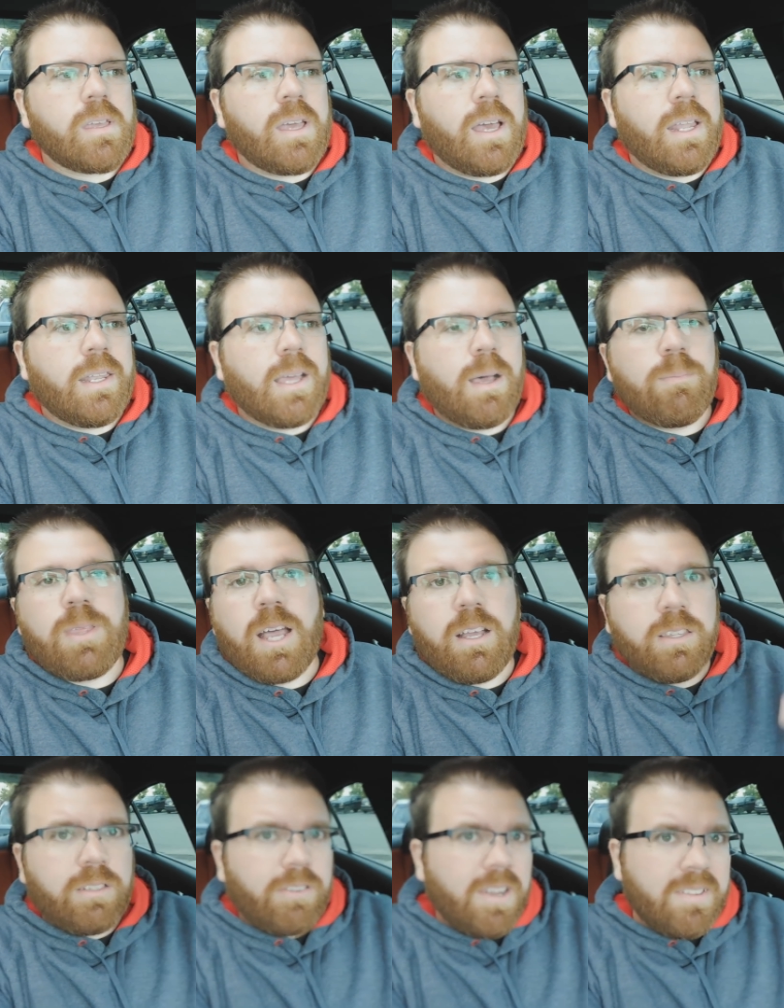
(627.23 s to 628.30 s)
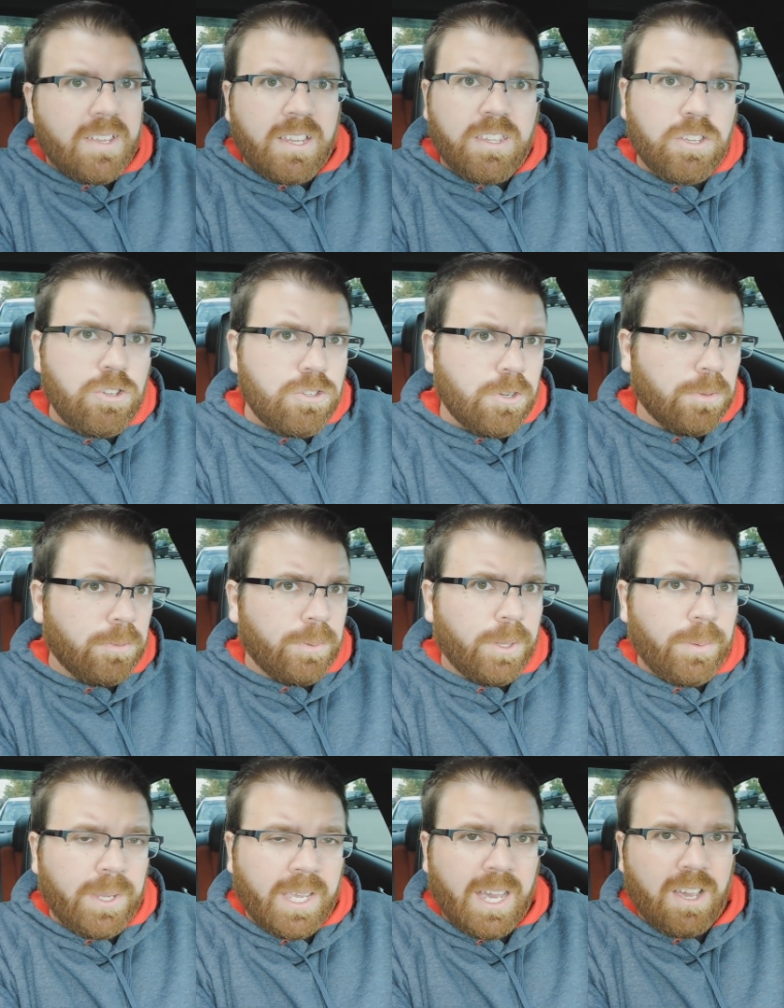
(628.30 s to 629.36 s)
And I'm down to race any other YouTubers, by
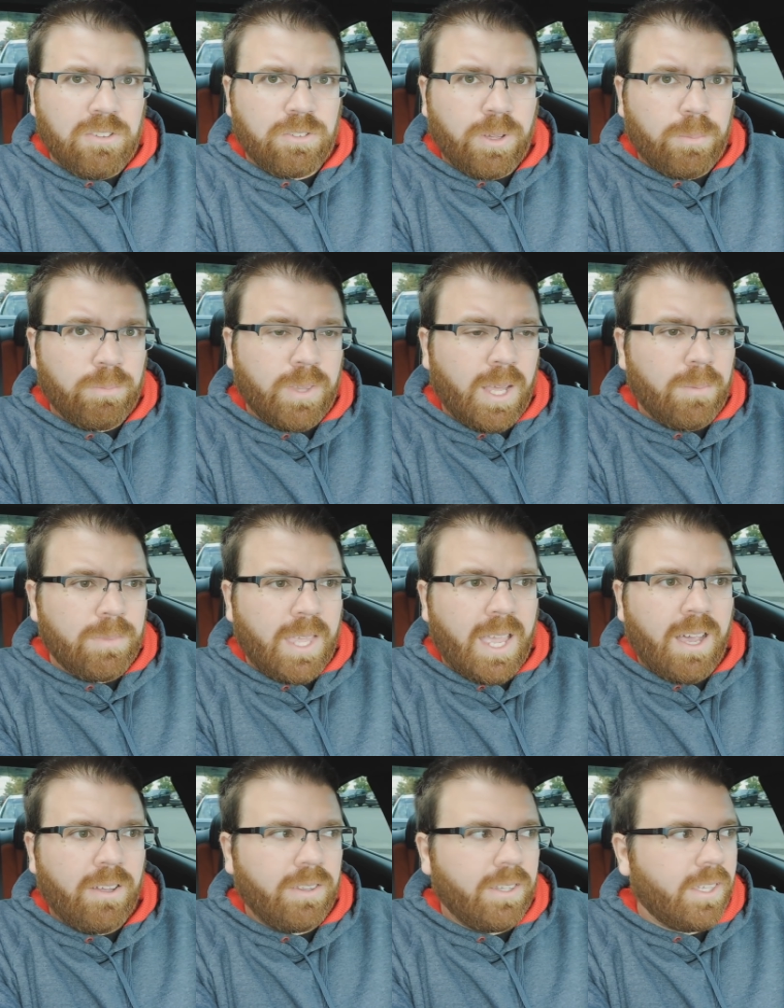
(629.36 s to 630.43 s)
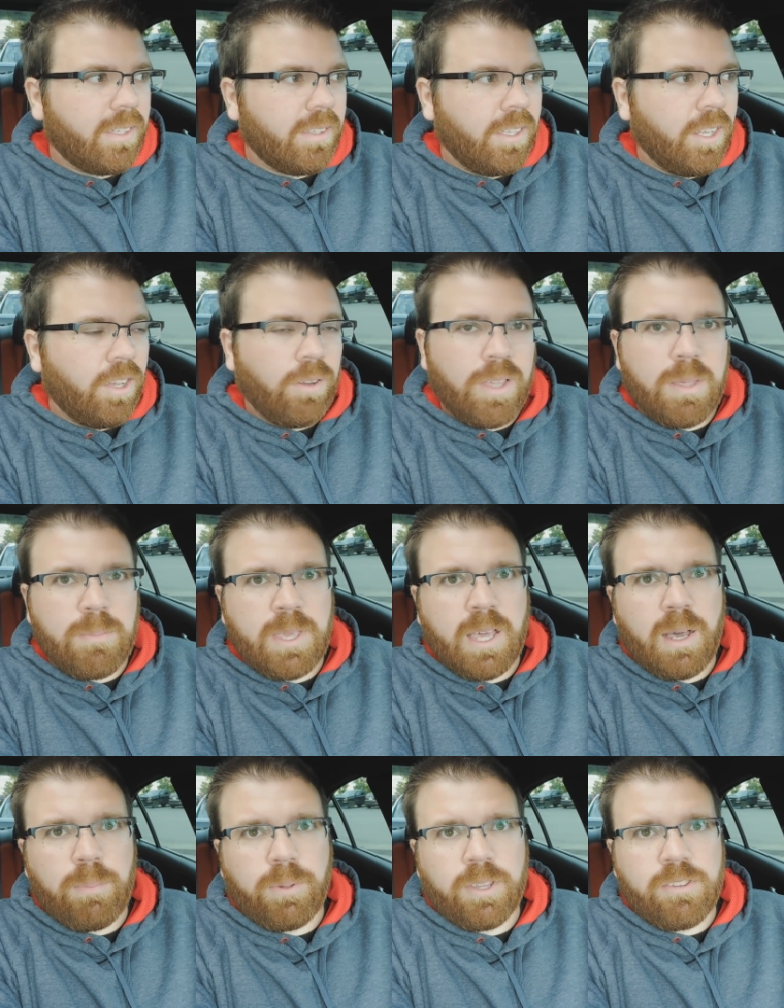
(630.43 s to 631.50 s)
the way, guys. I'm down. Like, you know, hit me
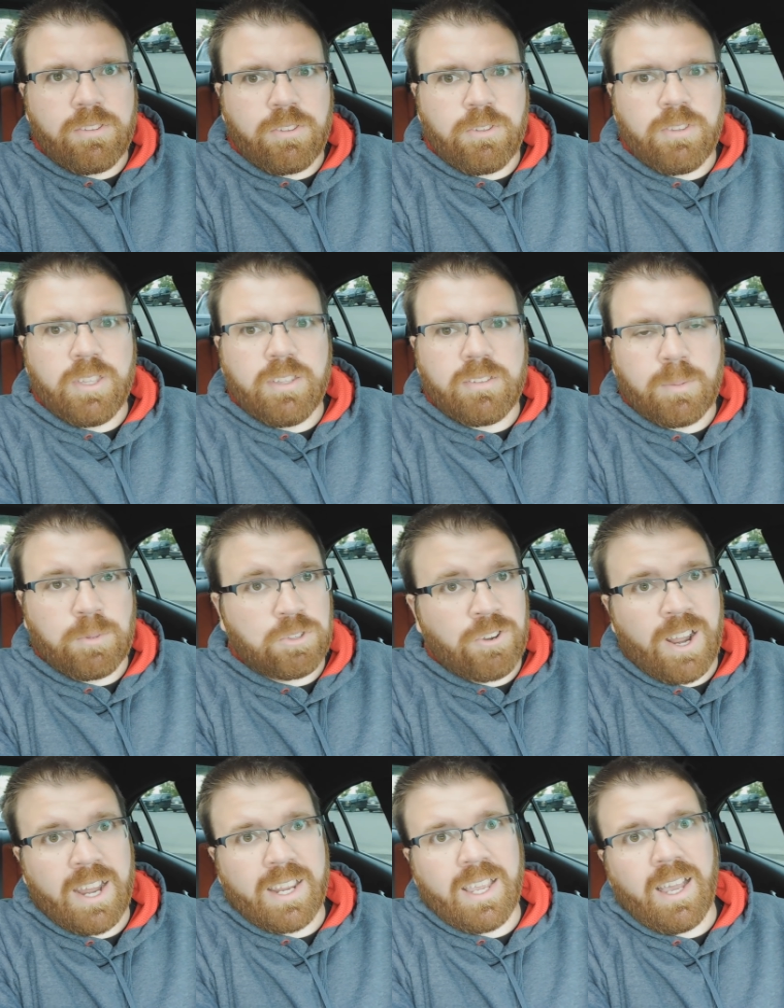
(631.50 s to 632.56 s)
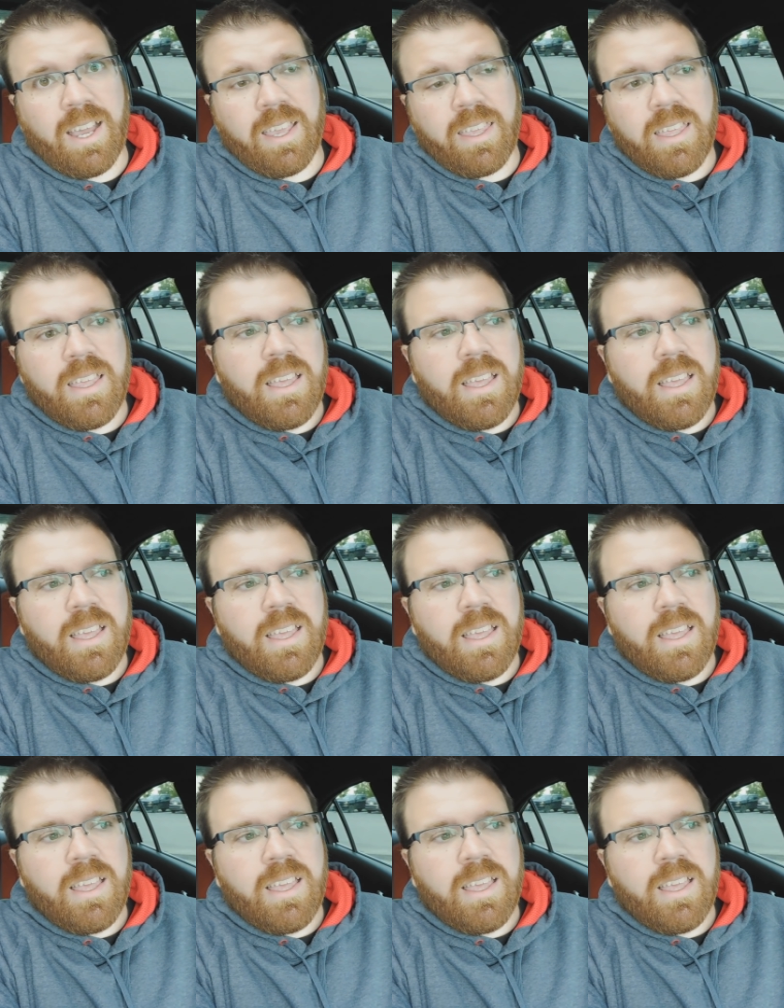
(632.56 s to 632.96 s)
up. Let's do this. I'm a track guy.